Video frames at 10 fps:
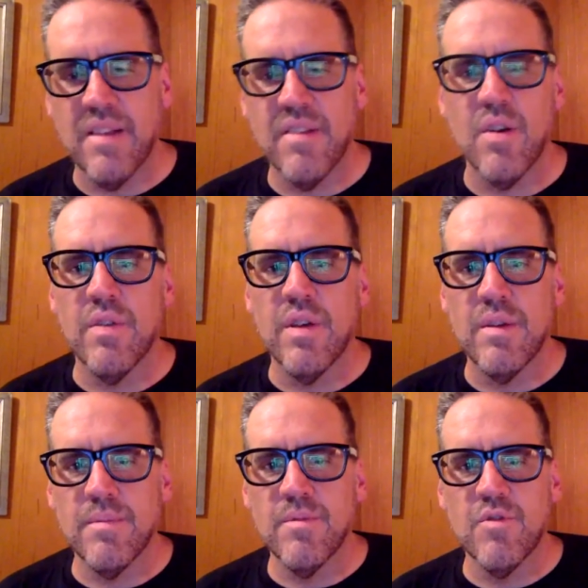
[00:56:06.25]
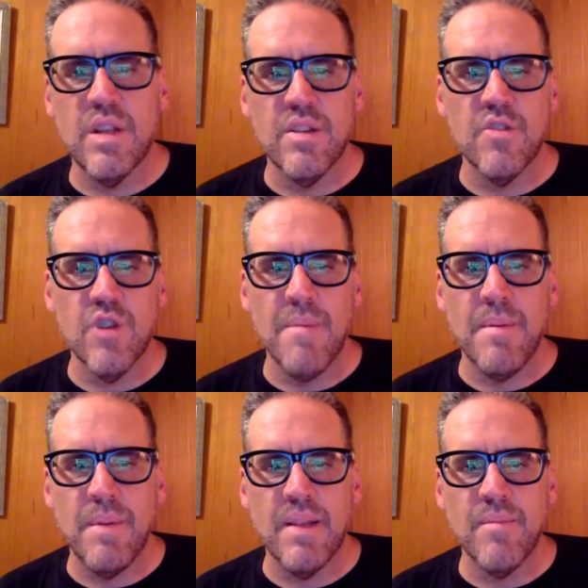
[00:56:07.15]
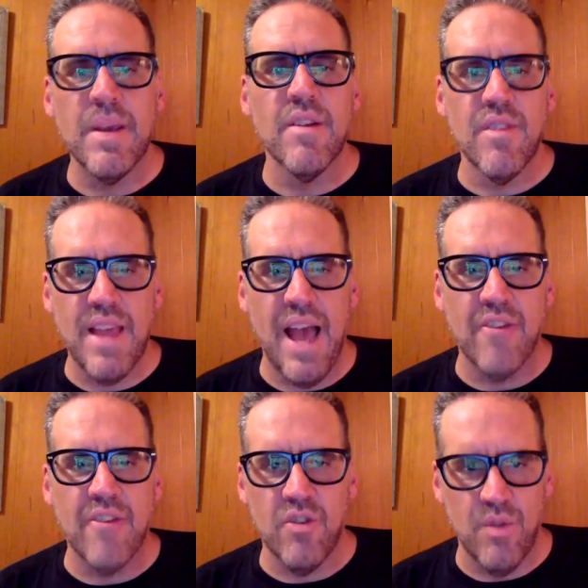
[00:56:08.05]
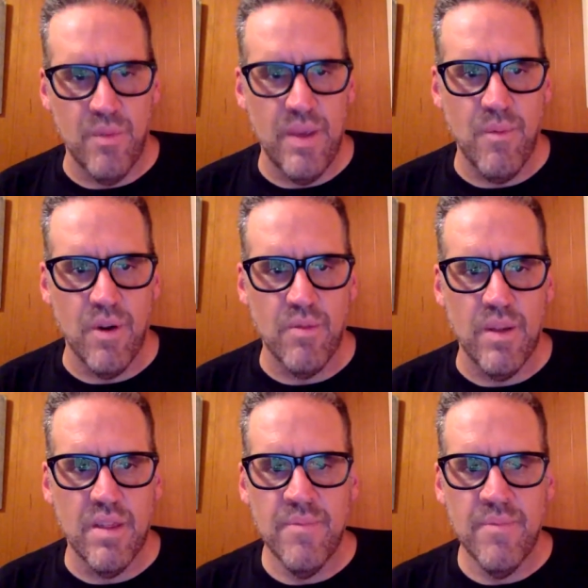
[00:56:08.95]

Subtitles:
It's sort of it's a drama, but because of the actors that we worked with,